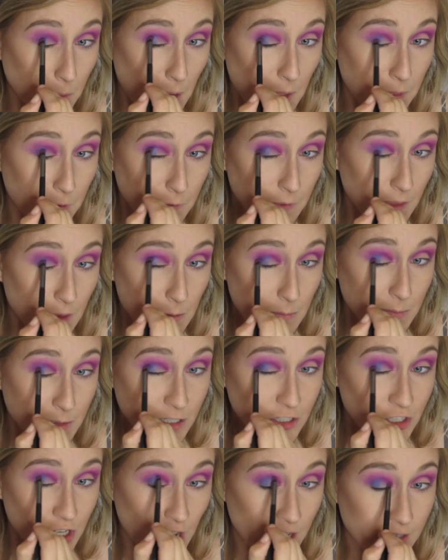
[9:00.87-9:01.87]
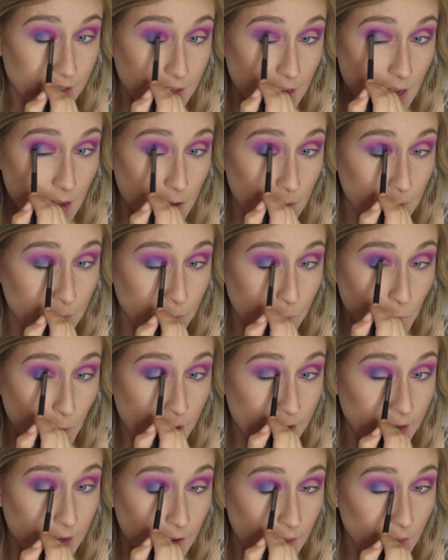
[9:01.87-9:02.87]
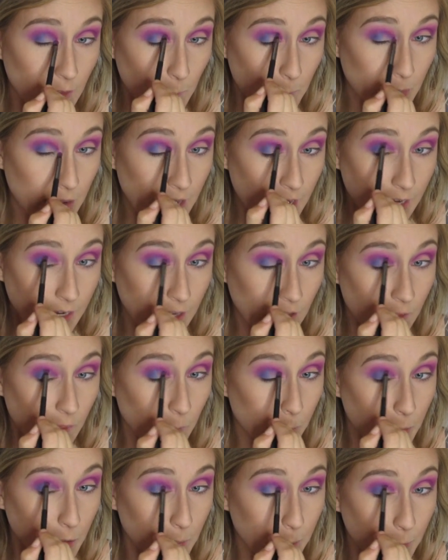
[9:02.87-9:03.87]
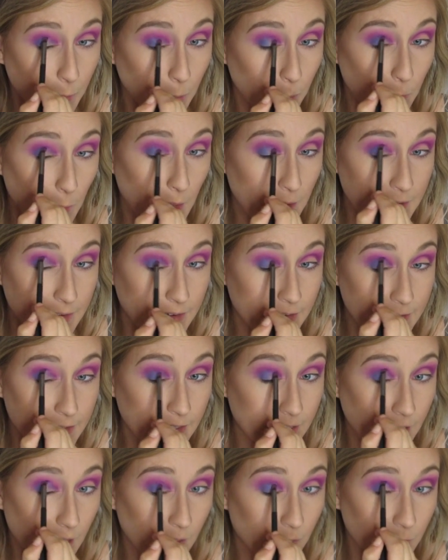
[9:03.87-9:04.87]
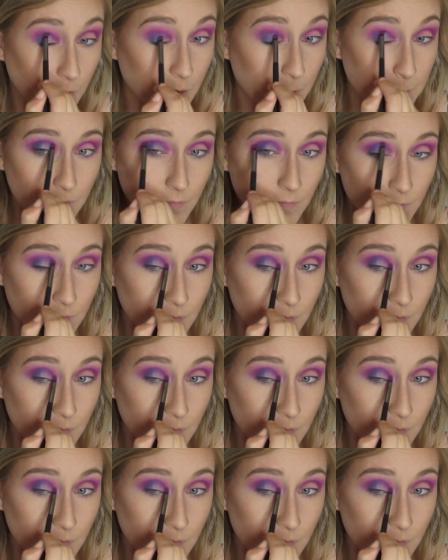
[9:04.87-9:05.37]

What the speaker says: rather than a magenta when the pink and the purple blended together.